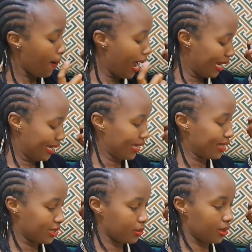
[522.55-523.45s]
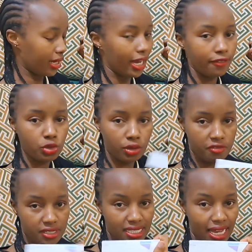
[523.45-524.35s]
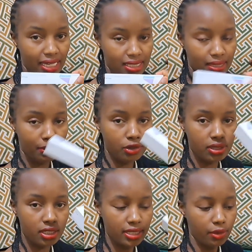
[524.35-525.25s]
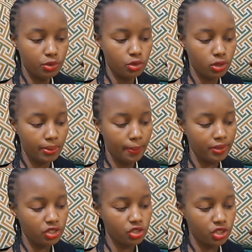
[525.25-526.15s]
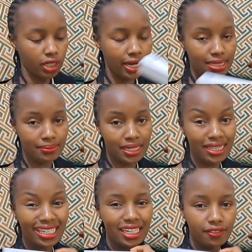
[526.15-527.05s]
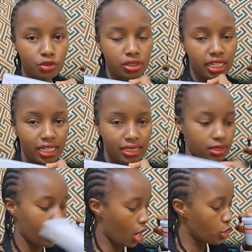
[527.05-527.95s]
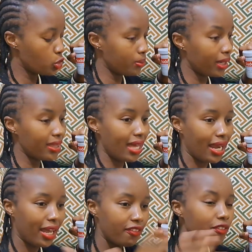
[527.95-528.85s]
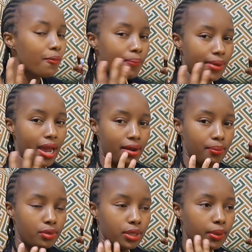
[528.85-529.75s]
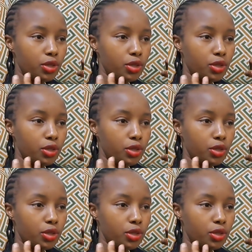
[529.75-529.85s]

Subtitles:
unlike this one, I have to emphasize, because this I was told by a pediatrician, they give to the kids to make their life bearable.